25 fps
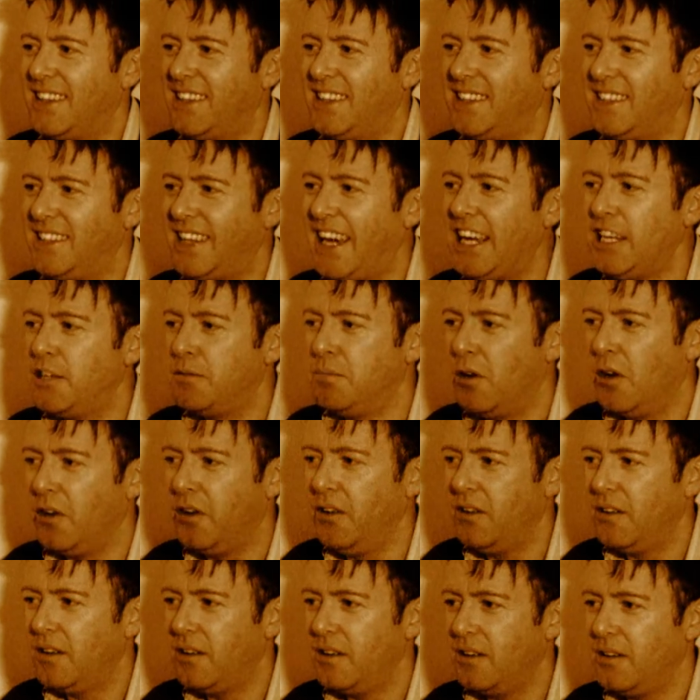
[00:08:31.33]
Tate
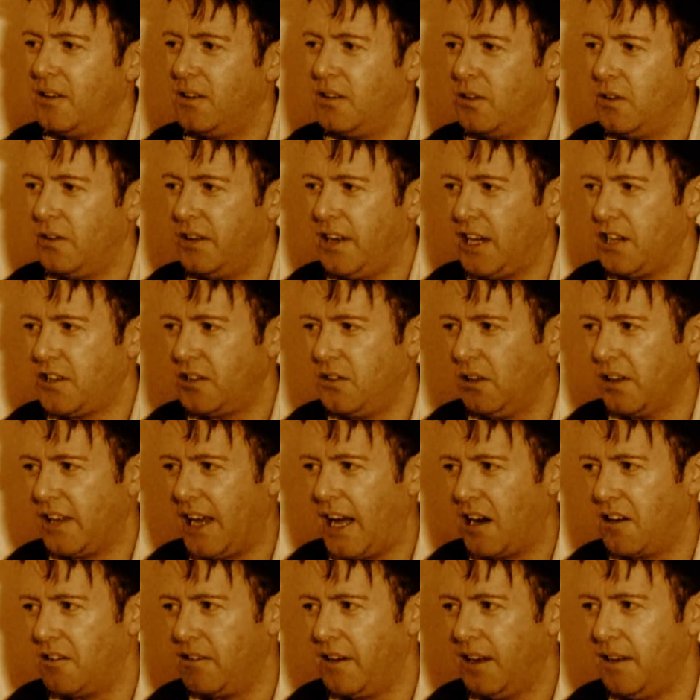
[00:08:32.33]
Modern or National
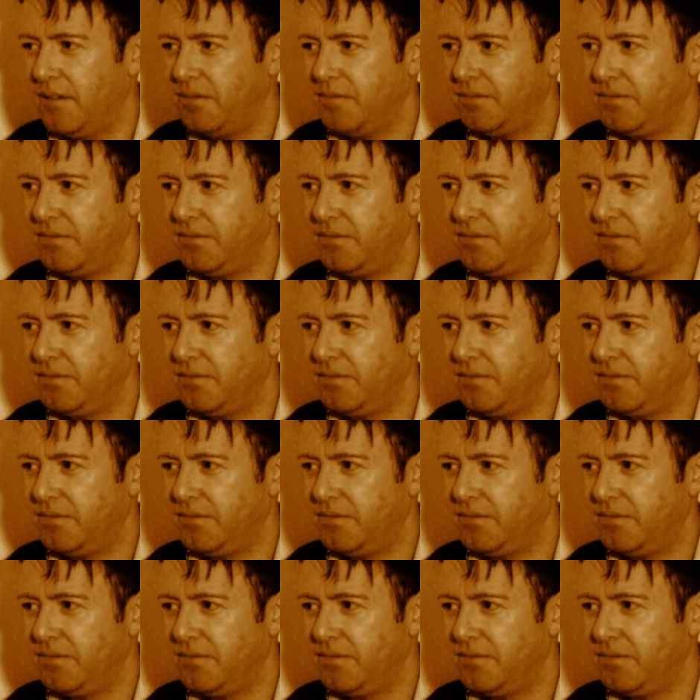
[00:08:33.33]
Gallery?